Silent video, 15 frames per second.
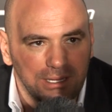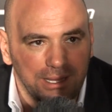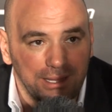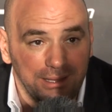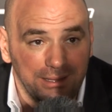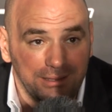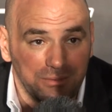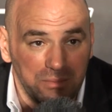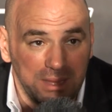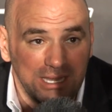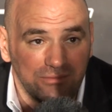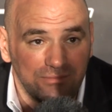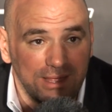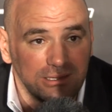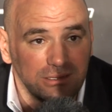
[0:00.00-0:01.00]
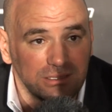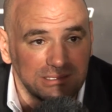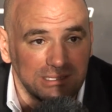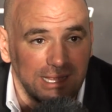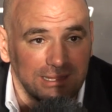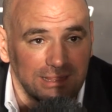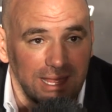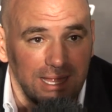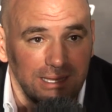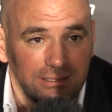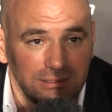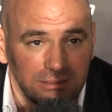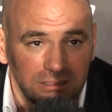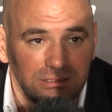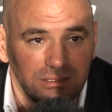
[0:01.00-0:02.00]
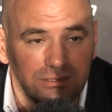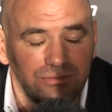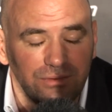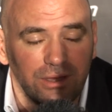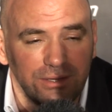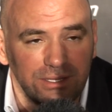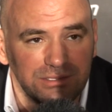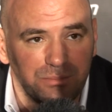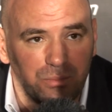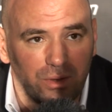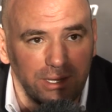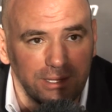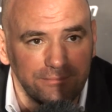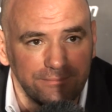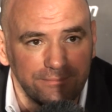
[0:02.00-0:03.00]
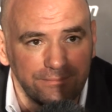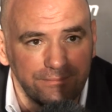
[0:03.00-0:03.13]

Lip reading: and the main event looks like that, it's very disappointing.